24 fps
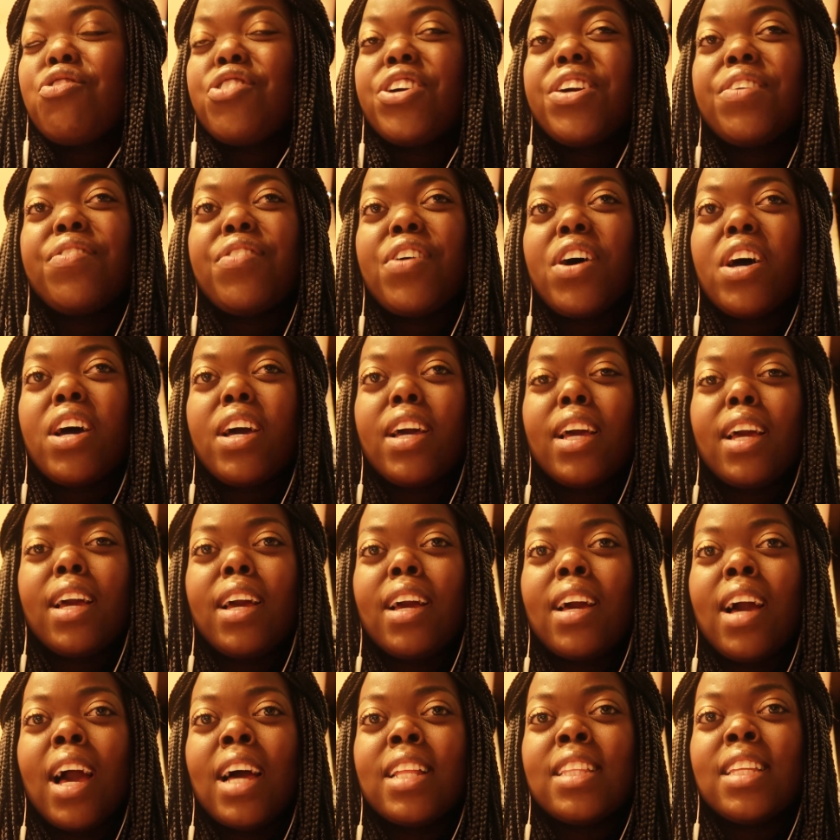3.30
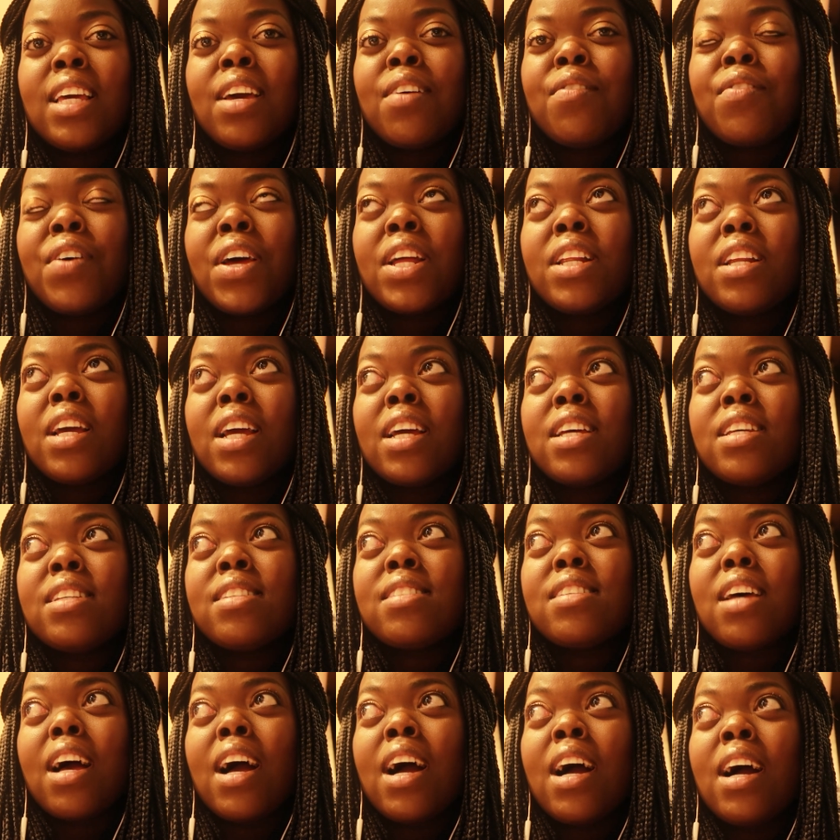and the event is
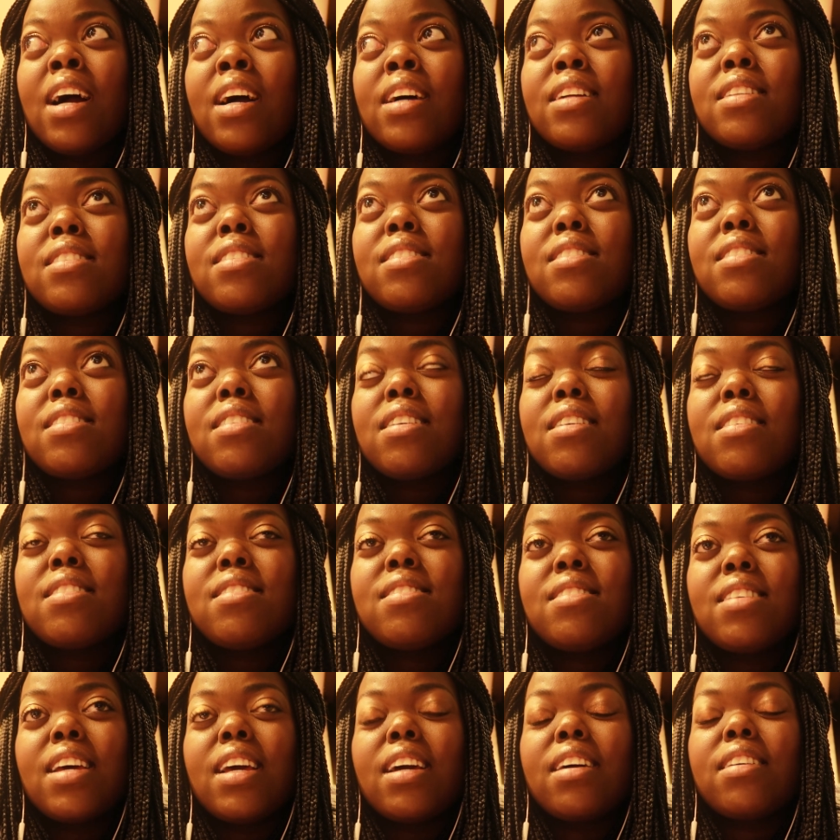at
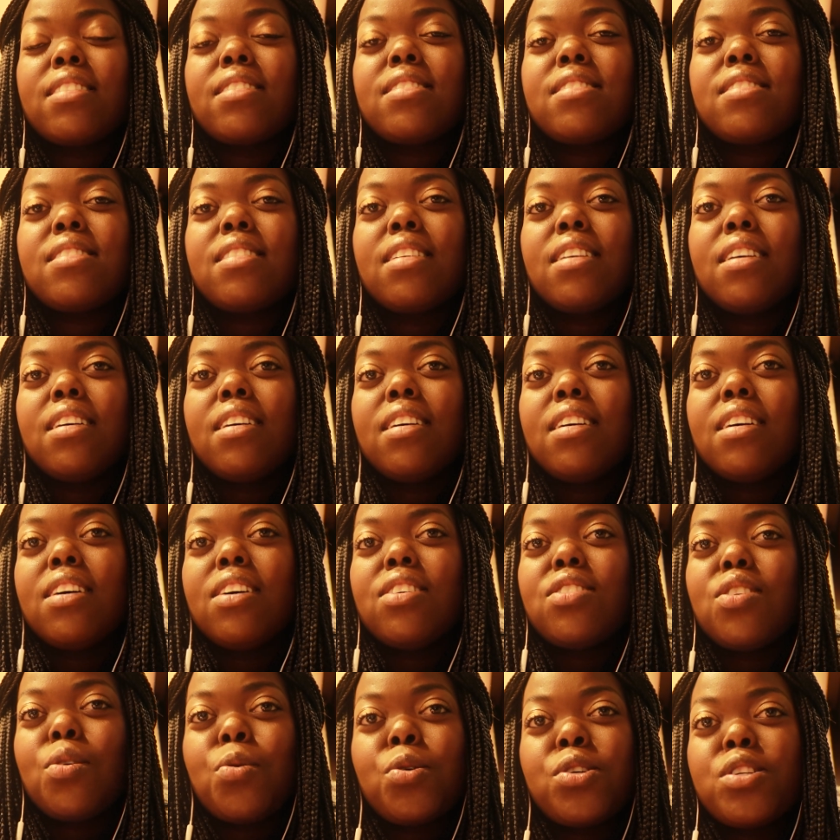6
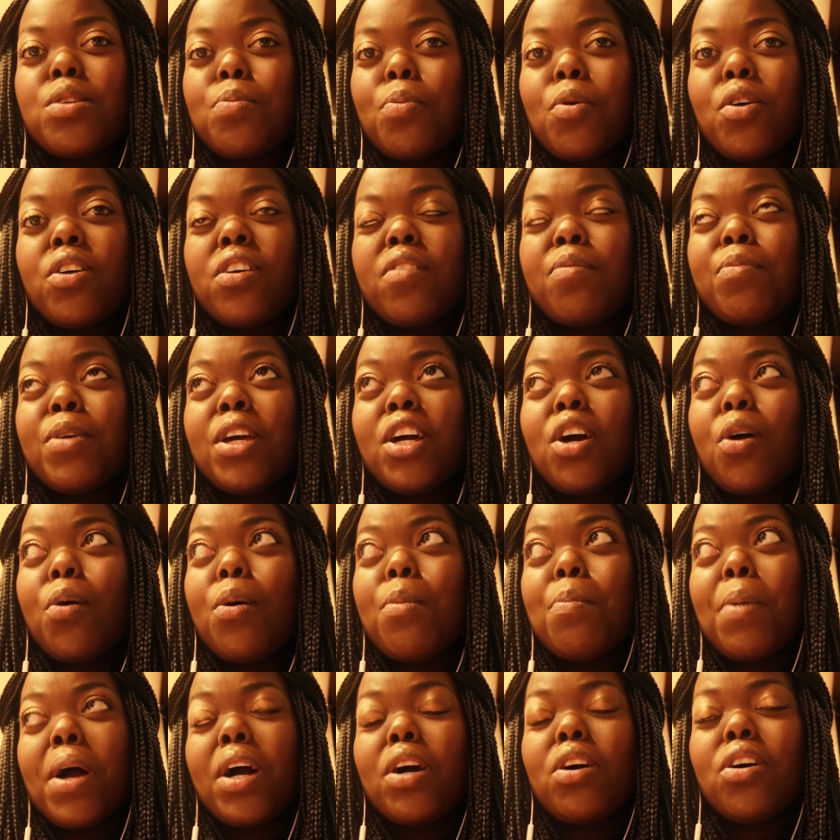so what's the point of me
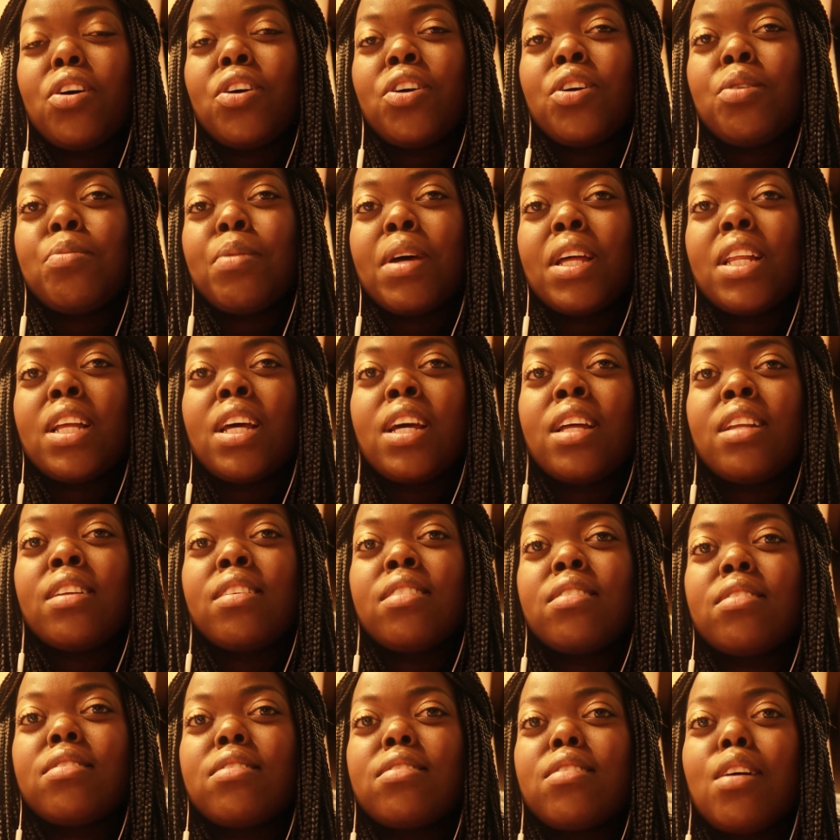going back home and
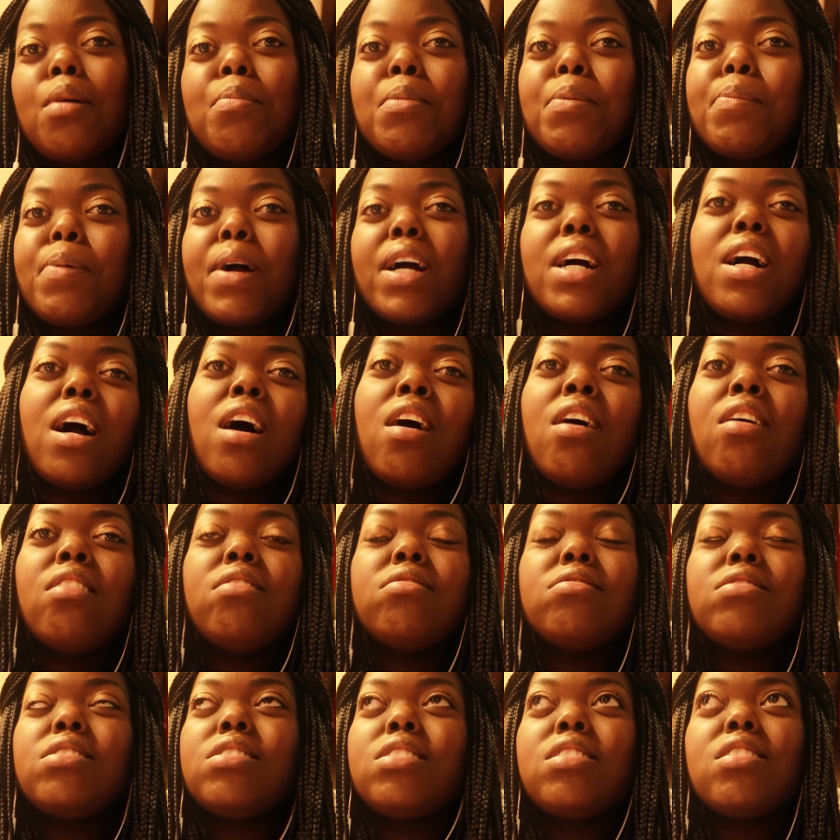then coming back
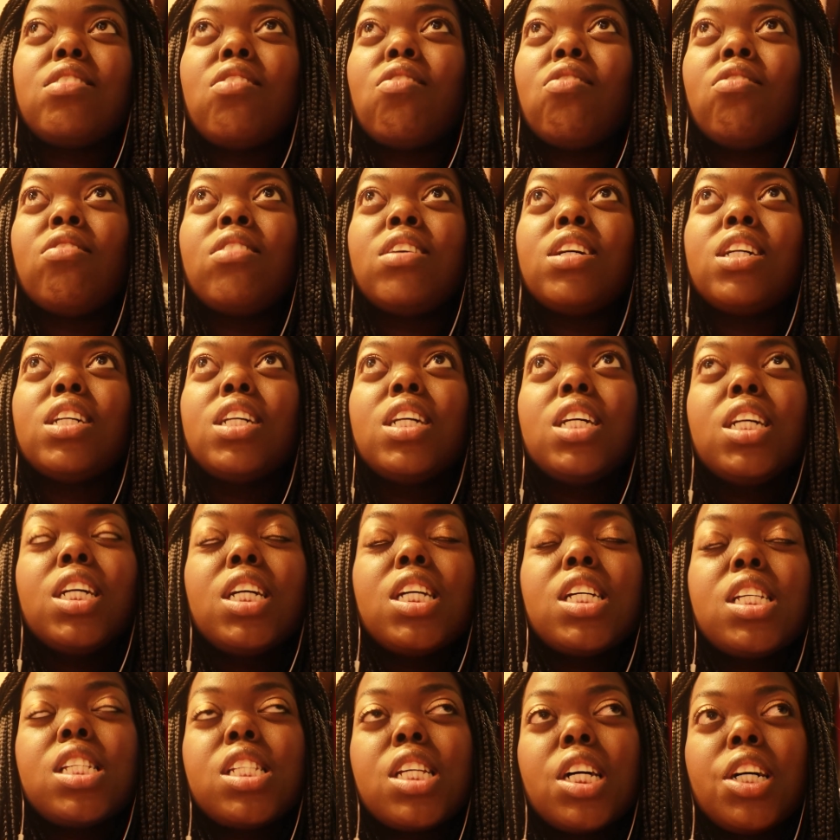out it's just long
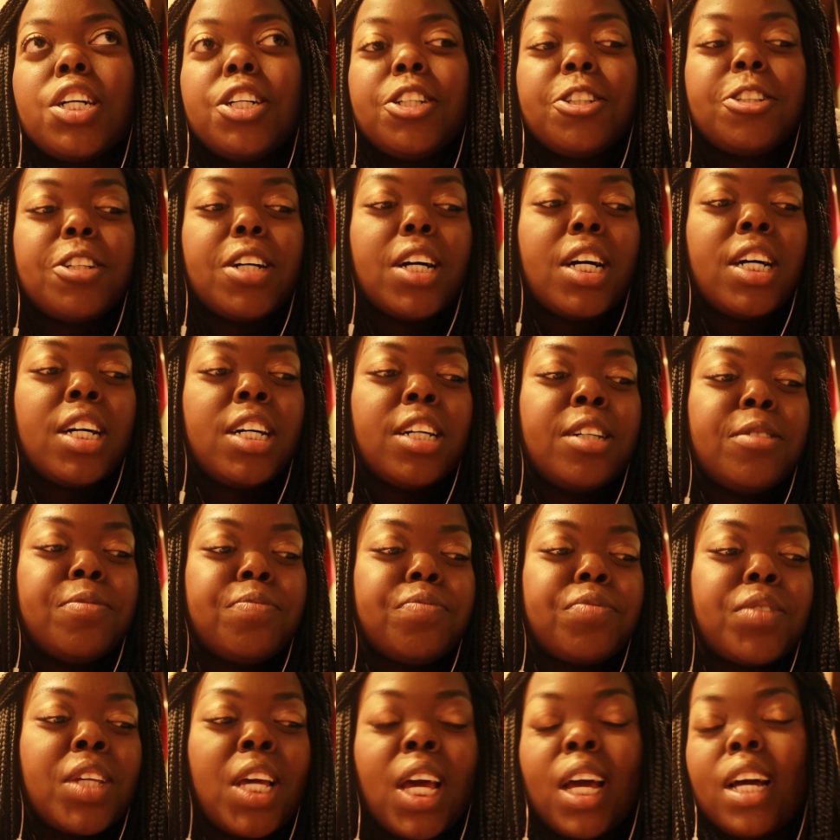so um,
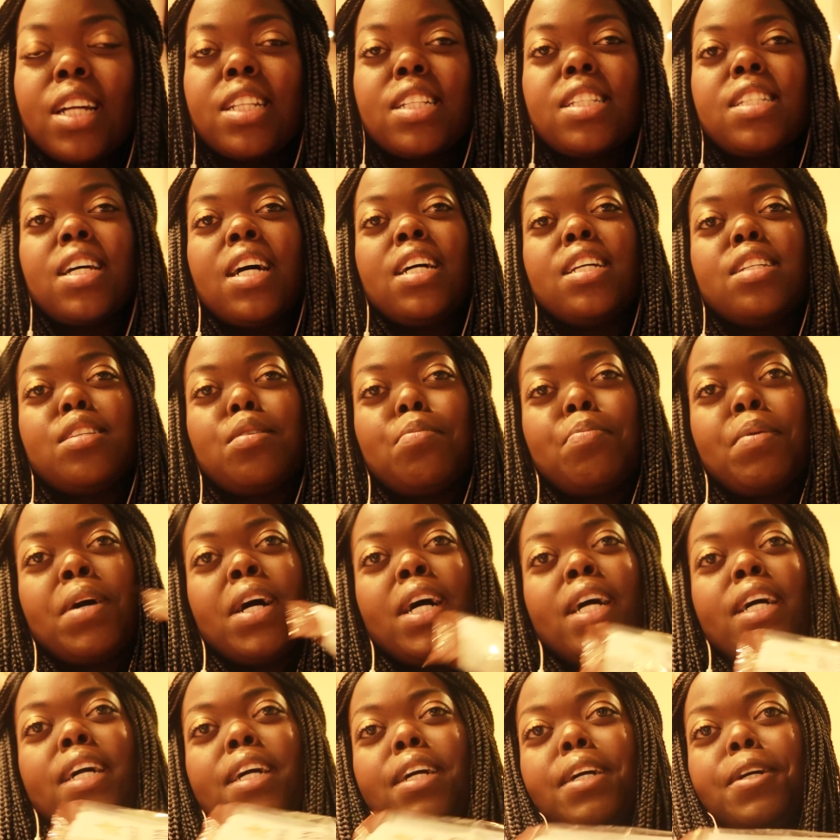yeah I decided to
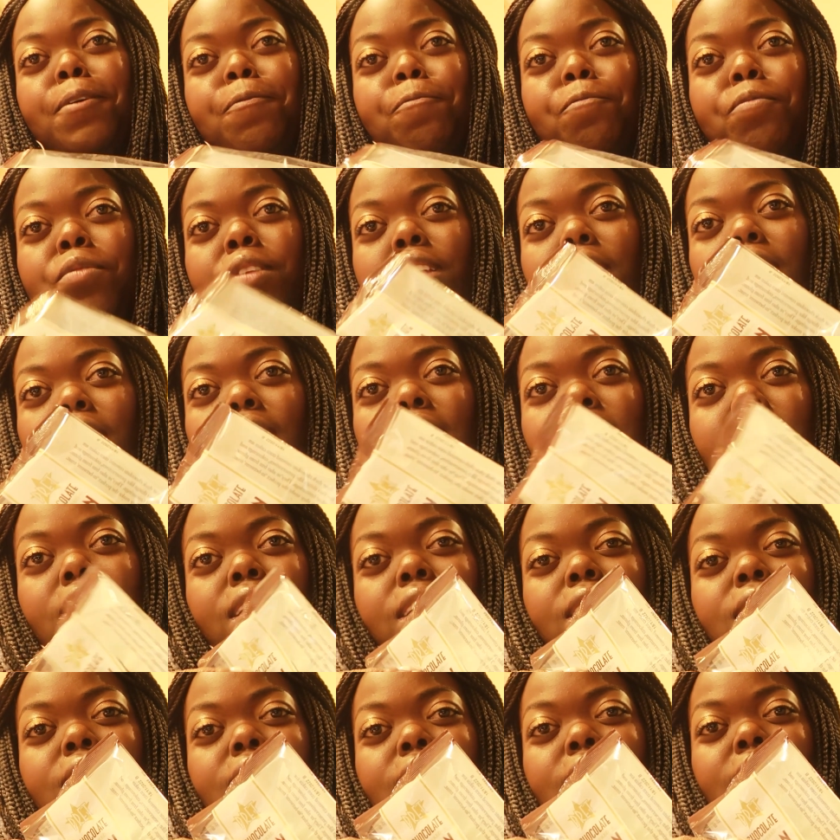buy
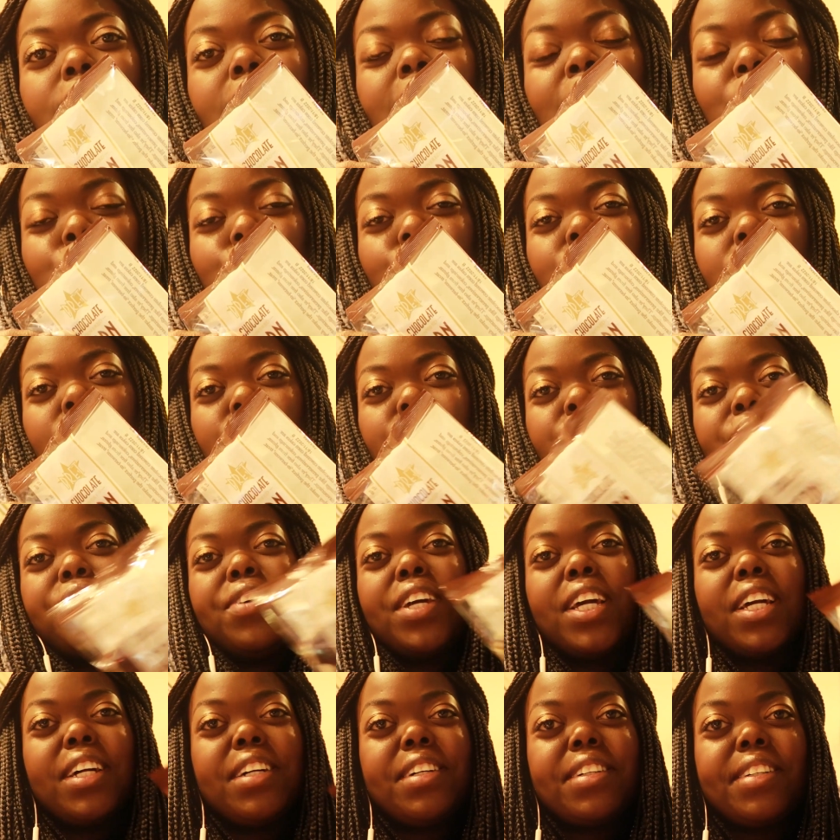a little
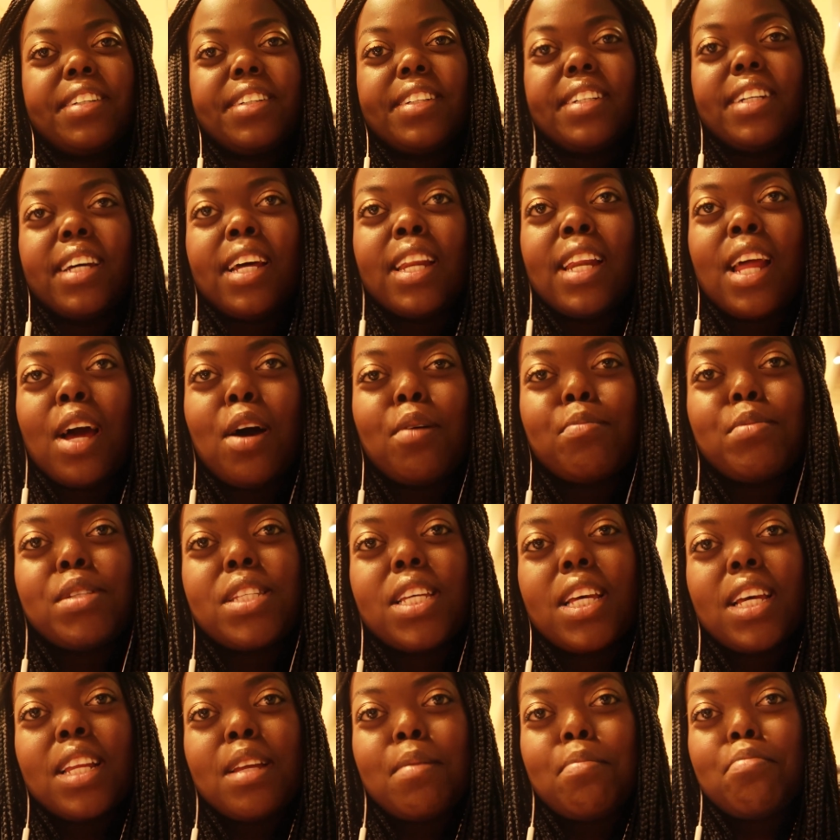something and now I'm
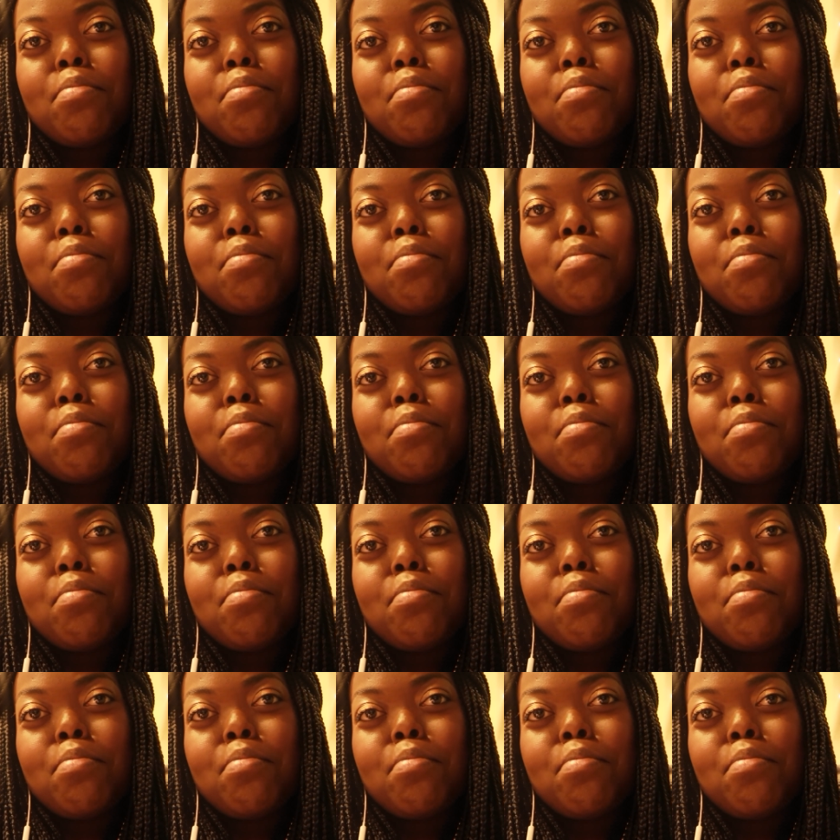sitting